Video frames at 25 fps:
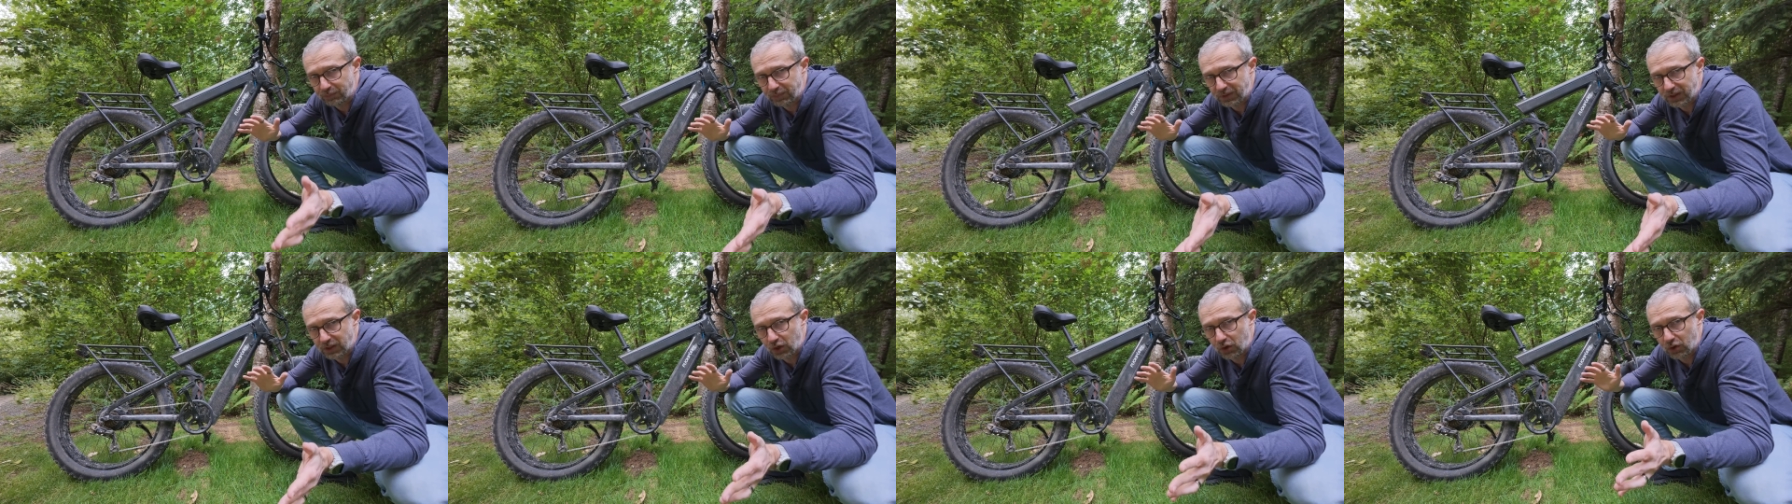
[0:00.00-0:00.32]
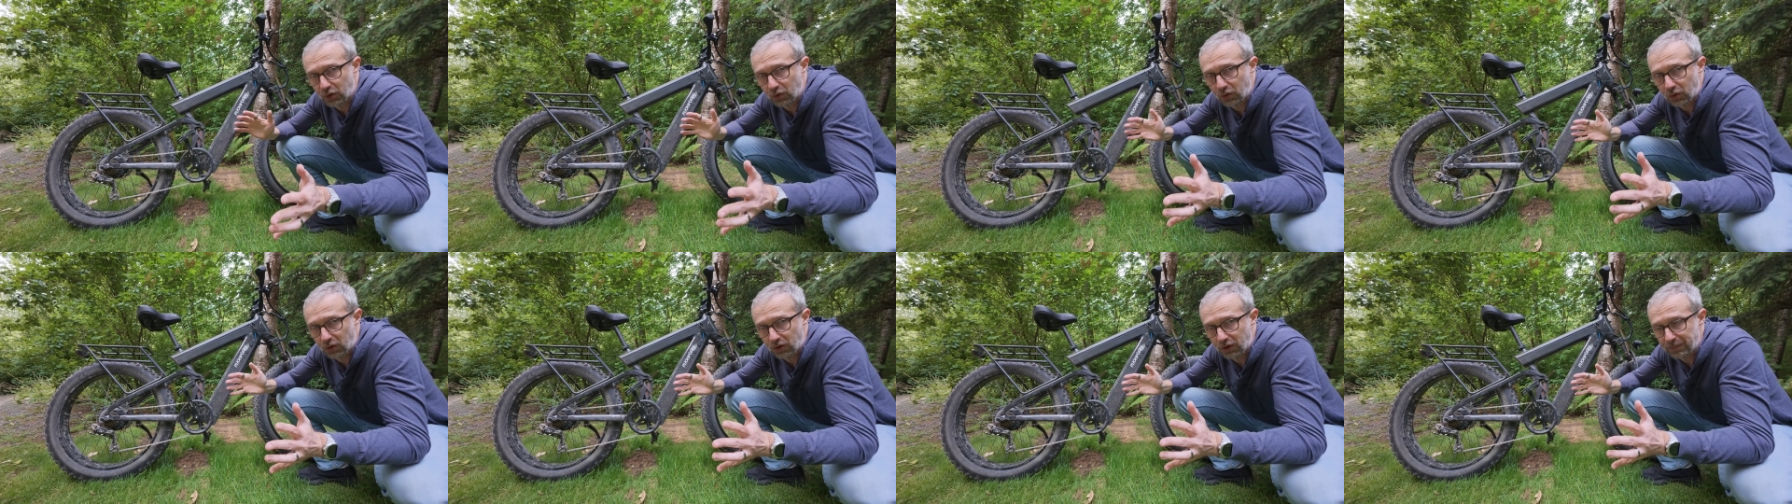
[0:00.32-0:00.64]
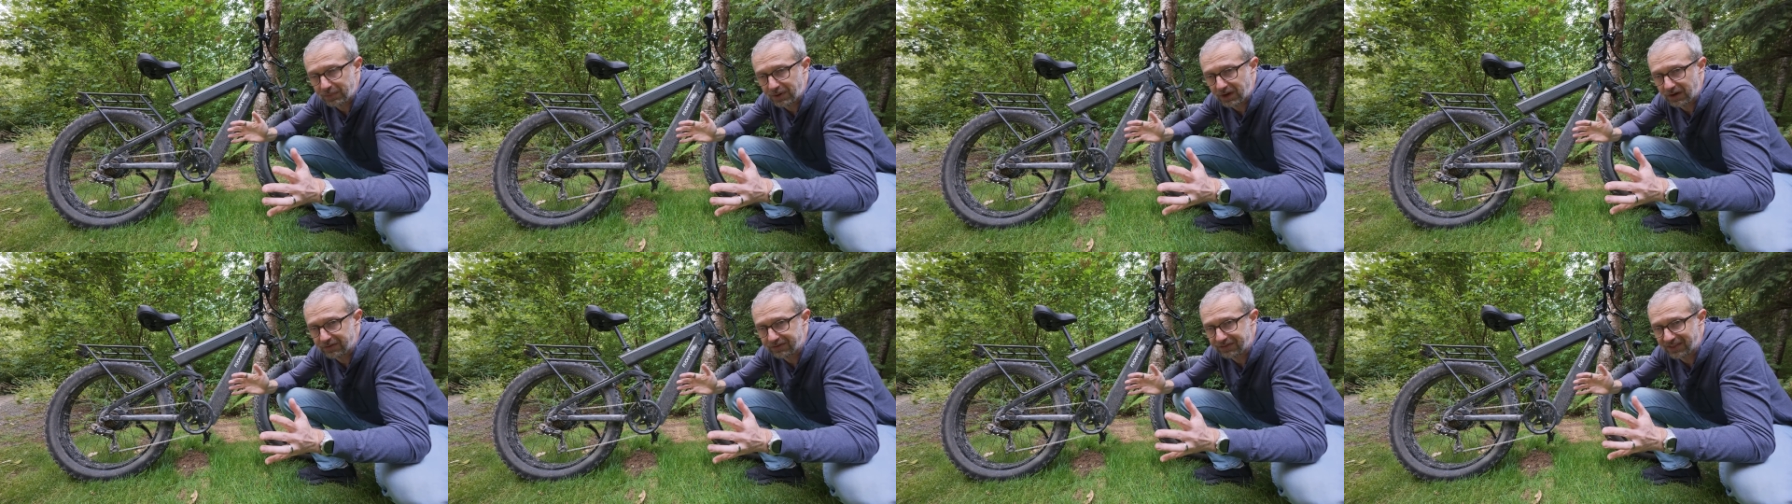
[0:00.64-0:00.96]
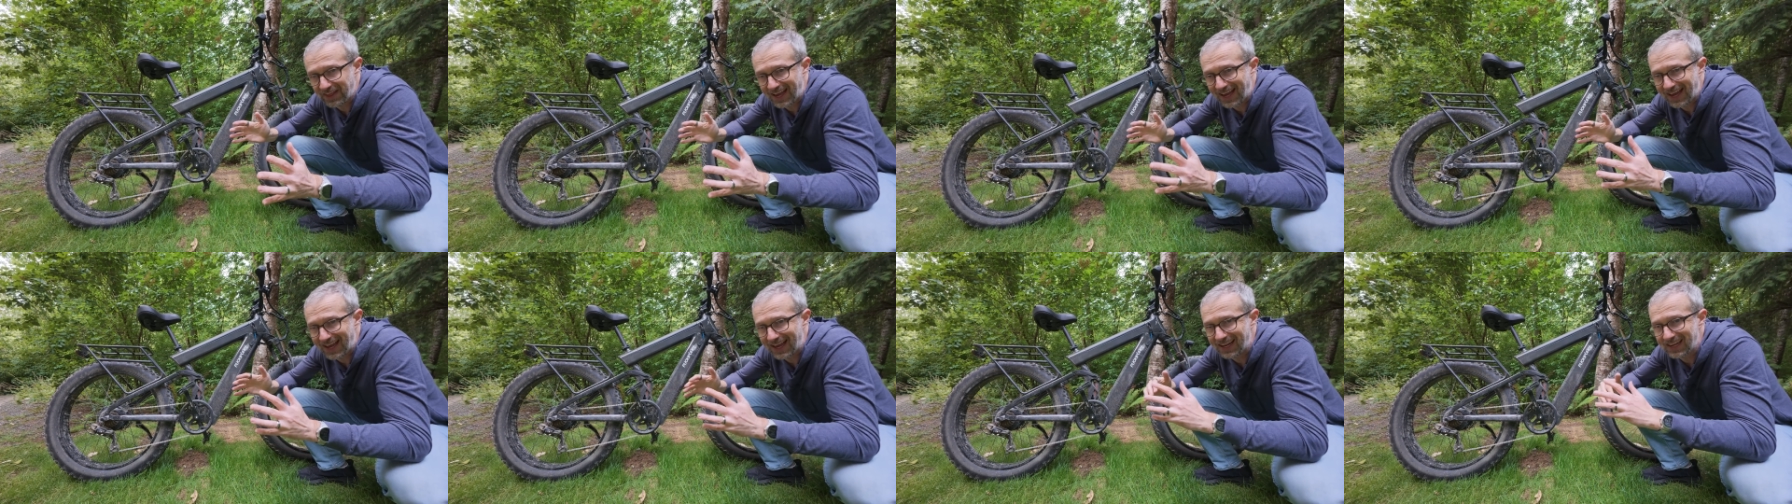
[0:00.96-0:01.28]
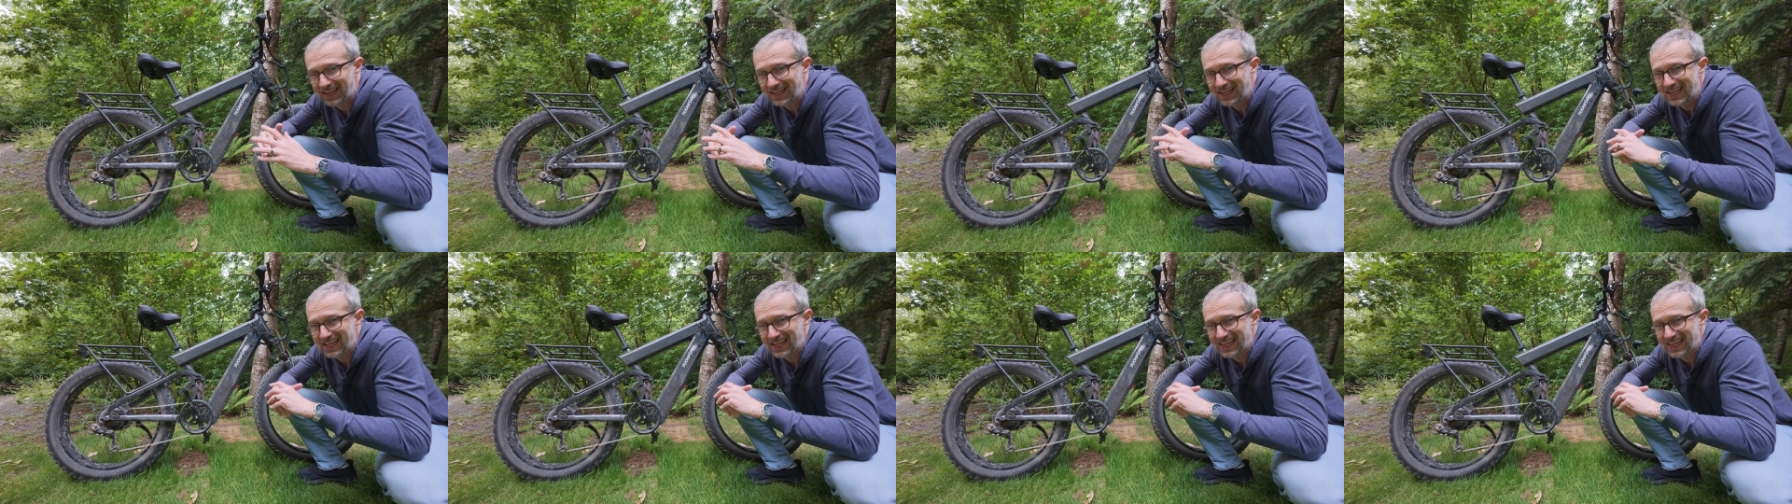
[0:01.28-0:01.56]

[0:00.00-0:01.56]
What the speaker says: below or above that,